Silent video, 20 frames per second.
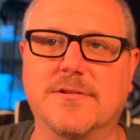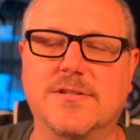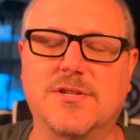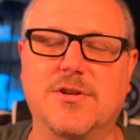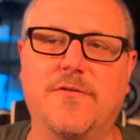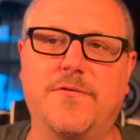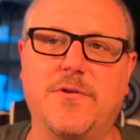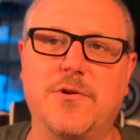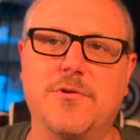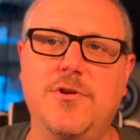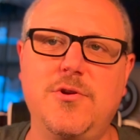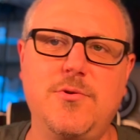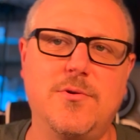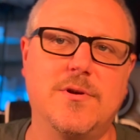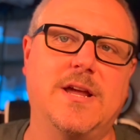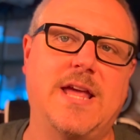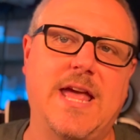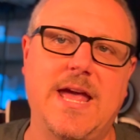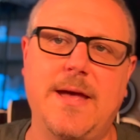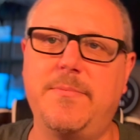So if you're newer
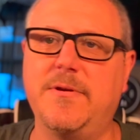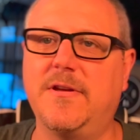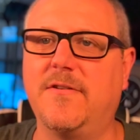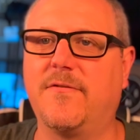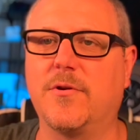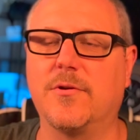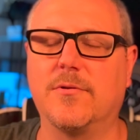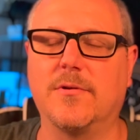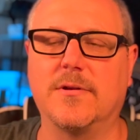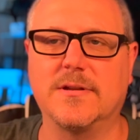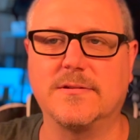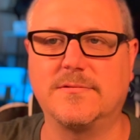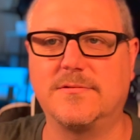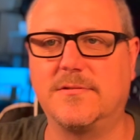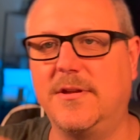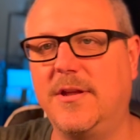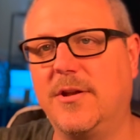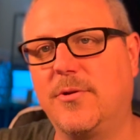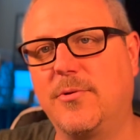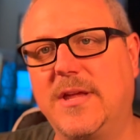to camping, if you're,
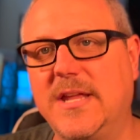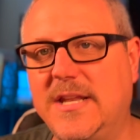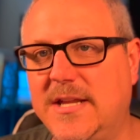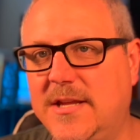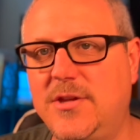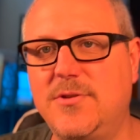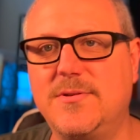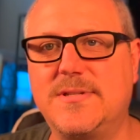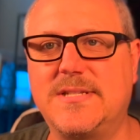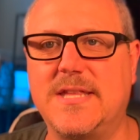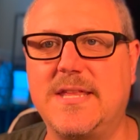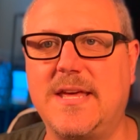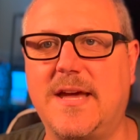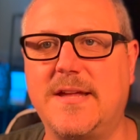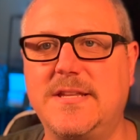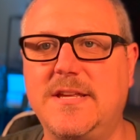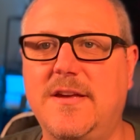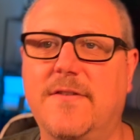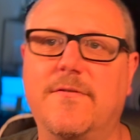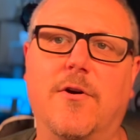you know, getting used to the
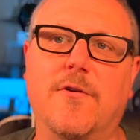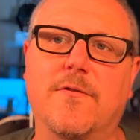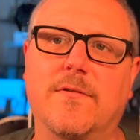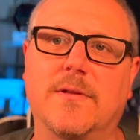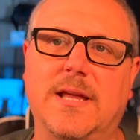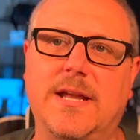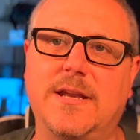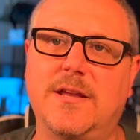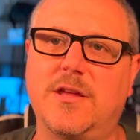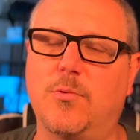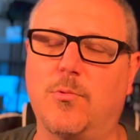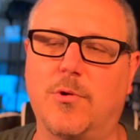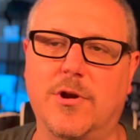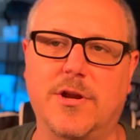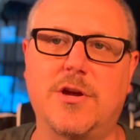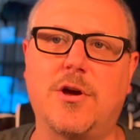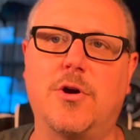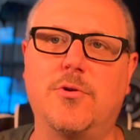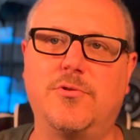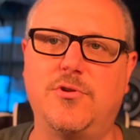idea of overlanding, you want
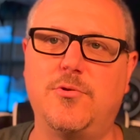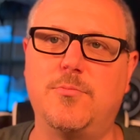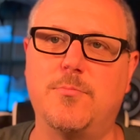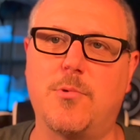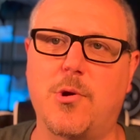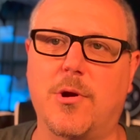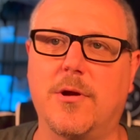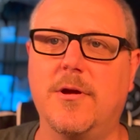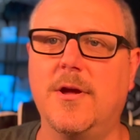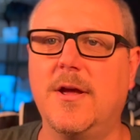to go do more